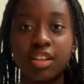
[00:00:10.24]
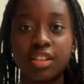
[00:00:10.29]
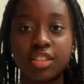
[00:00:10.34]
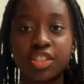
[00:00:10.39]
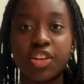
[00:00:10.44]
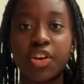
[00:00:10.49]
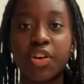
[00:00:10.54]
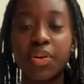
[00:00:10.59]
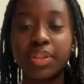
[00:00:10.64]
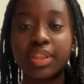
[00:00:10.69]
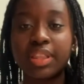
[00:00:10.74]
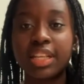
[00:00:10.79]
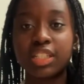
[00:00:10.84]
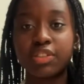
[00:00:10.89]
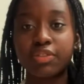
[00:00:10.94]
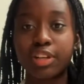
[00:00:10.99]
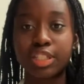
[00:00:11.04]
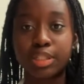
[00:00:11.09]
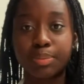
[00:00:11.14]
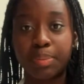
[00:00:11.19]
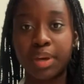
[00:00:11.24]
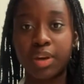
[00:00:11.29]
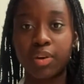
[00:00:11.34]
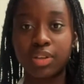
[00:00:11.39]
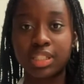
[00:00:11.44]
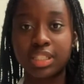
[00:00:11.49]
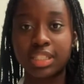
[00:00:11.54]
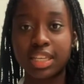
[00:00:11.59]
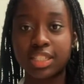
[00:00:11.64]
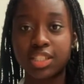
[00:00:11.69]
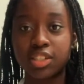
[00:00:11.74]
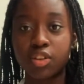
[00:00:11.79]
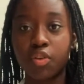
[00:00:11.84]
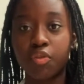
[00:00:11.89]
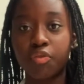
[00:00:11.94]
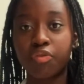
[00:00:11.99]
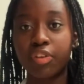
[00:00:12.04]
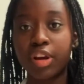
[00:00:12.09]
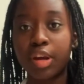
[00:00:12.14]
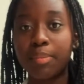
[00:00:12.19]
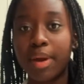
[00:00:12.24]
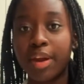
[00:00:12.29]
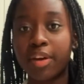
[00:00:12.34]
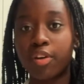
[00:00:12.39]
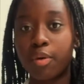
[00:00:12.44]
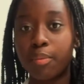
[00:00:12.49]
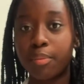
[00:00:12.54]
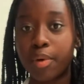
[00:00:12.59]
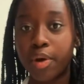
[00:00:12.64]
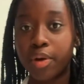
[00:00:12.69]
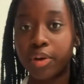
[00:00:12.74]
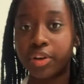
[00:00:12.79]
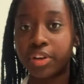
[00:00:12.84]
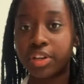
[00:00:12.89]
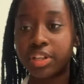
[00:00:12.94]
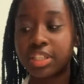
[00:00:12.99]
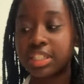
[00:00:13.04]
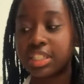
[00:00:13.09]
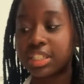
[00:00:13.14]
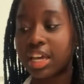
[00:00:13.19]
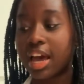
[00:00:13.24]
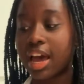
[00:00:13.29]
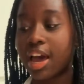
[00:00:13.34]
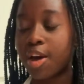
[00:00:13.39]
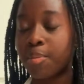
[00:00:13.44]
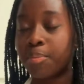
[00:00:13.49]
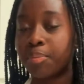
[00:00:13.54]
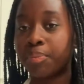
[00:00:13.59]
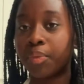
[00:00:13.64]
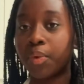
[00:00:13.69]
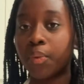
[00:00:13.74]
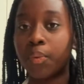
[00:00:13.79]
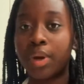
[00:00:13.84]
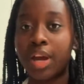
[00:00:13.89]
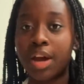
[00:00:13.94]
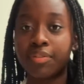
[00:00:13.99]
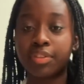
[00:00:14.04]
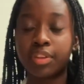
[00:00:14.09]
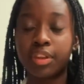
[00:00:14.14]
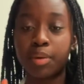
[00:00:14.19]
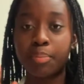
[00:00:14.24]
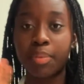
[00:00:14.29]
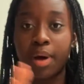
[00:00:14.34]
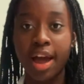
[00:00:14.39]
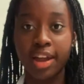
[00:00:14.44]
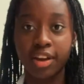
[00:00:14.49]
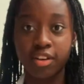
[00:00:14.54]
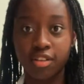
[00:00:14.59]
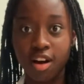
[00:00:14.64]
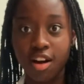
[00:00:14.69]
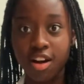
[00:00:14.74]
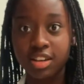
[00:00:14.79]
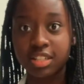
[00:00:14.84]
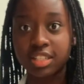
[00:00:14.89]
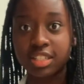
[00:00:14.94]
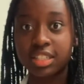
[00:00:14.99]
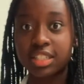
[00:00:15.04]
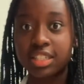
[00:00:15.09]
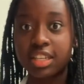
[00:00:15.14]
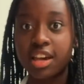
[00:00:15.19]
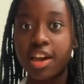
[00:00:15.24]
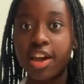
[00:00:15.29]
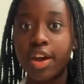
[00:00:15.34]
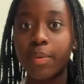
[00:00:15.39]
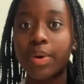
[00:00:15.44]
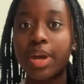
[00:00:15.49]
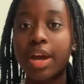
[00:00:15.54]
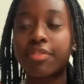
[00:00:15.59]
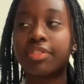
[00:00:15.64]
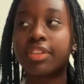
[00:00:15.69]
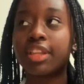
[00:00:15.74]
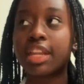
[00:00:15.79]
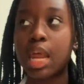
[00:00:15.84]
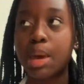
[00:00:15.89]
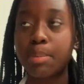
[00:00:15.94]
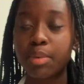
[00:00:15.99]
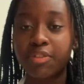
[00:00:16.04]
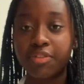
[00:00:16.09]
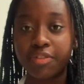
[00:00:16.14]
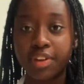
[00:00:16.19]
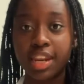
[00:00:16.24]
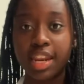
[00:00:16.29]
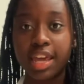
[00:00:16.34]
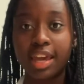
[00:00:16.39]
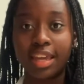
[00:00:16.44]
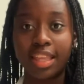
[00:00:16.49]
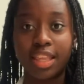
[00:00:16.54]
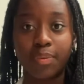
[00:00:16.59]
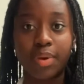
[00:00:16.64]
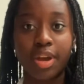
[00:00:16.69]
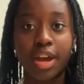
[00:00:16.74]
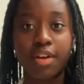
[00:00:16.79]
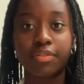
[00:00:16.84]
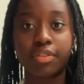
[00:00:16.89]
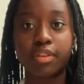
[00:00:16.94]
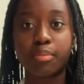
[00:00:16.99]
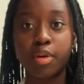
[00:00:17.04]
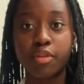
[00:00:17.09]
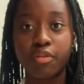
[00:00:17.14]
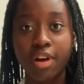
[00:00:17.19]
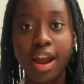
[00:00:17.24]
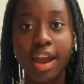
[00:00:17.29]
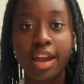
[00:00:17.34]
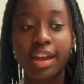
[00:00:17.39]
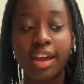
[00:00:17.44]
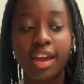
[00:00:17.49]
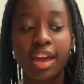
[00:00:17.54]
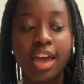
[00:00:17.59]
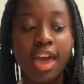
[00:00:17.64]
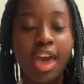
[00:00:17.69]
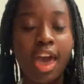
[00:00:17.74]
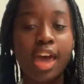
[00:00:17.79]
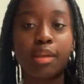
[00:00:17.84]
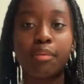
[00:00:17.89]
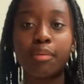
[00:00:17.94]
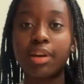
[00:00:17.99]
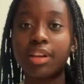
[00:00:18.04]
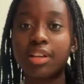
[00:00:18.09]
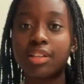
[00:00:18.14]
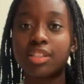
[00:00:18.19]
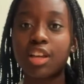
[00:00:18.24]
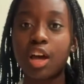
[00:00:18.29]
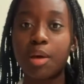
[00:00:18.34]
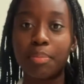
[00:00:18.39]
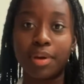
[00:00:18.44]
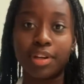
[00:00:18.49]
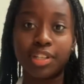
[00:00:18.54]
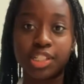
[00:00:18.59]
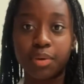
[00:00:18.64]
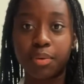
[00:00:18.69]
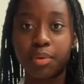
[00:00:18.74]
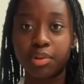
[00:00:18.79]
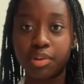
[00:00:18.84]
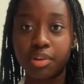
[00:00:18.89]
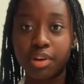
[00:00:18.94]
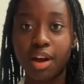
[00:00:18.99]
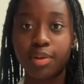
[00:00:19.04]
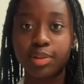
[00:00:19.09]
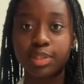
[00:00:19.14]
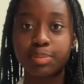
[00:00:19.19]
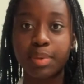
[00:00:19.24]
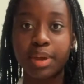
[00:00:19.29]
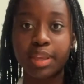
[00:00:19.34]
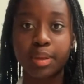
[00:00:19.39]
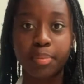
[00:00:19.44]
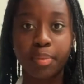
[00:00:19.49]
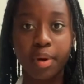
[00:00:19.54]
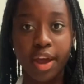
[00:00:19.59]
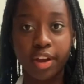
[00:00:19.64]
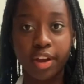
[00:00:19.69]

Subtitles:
So this recipe consists of three main components. We have the pie crust, we have the lemon filling, and then we have the meringue. And I'm going to start by showing you how to make the pie